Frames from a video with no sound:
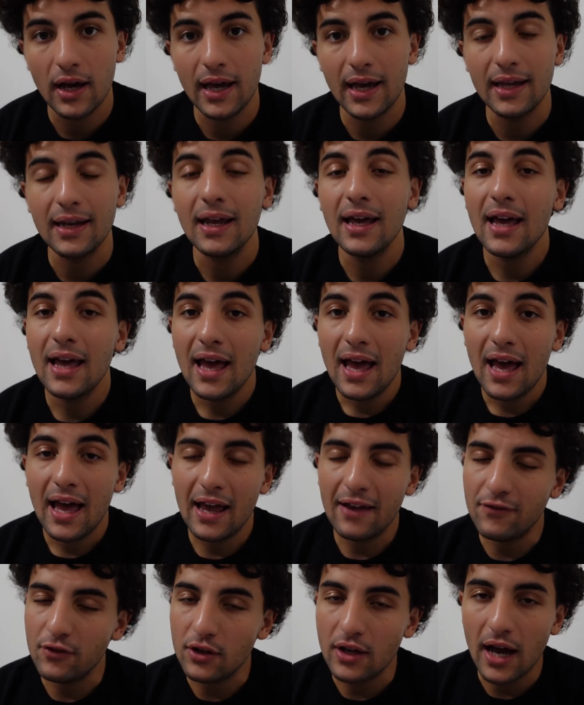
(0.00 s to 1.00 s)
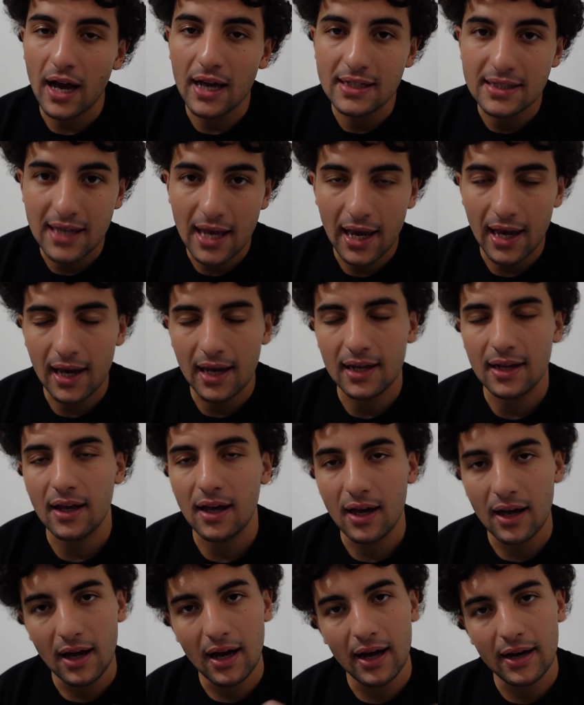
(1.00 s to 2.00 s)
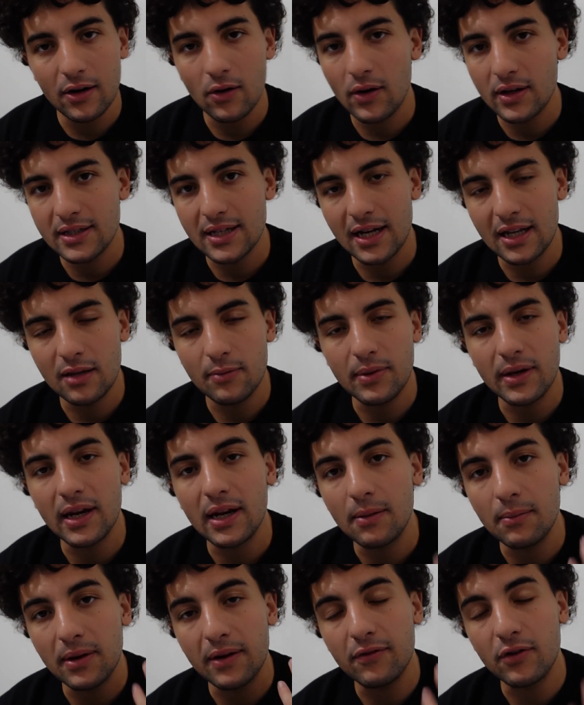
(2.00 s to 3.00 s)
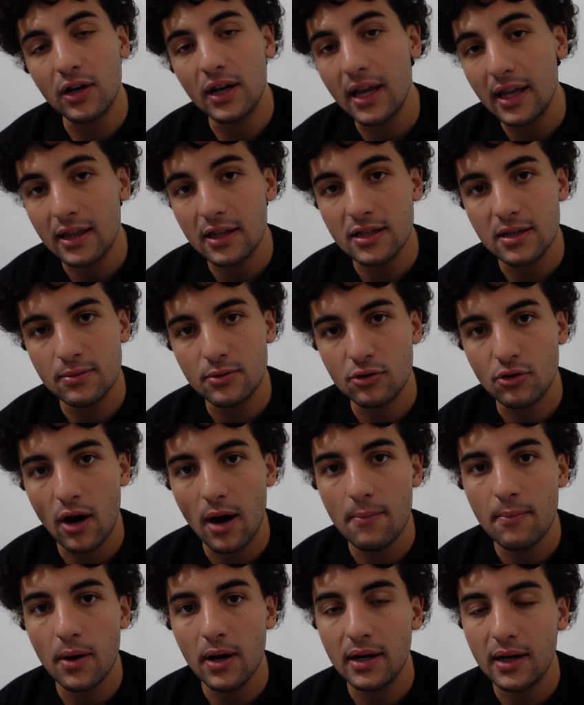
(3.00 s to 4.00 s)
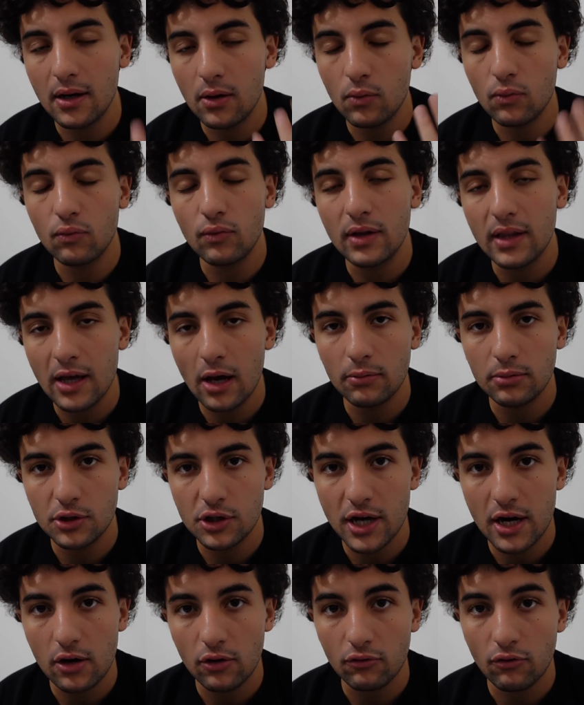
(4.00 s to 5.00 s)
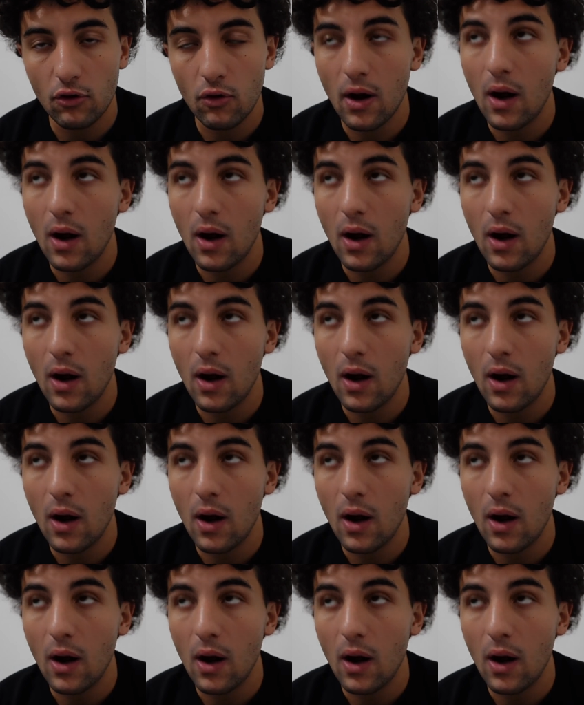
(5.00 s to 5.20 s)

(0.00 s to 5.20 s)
And if you guys can, I know I said in the beginning, but if you could hit the subscribe button, it'll really help the channel grow.